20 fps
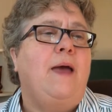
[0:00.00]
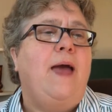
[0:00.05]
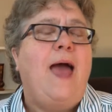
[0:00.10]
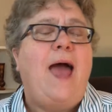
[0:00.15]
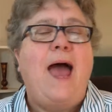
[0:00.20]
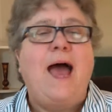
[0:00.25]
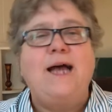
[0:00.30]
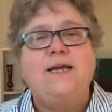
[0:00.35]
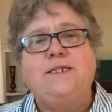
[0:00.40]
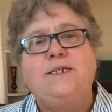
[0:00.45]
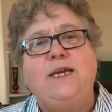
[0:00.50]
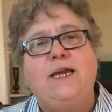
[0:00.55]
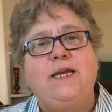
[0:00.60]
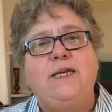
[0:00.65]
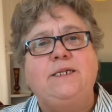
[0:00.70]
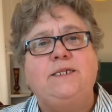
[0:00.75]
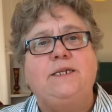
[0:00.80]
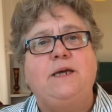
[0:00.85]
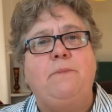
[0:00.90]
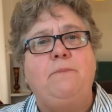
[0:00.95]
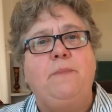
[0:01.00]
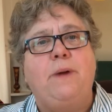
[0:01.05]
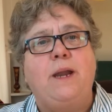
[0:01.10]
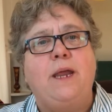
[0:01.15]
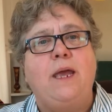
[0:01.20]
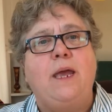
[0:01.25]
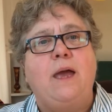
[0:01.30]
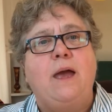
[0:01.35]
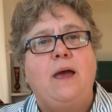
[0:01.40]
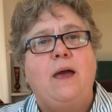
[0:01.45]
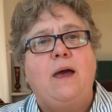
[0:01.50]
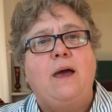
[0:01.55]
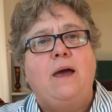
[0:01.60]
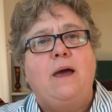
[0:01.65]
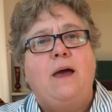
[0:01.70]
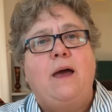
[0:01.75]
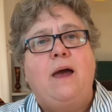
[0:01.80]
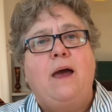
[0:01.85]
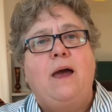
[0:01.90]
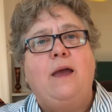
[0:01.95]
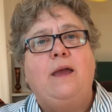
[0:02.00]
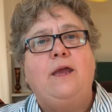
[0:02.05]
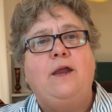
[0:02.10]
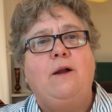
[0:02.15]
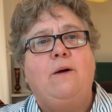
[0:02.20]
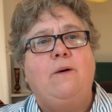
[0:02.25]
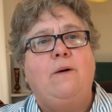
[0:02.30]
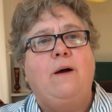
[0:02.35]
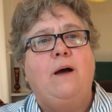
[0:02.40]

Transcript: Asking somebody, you know,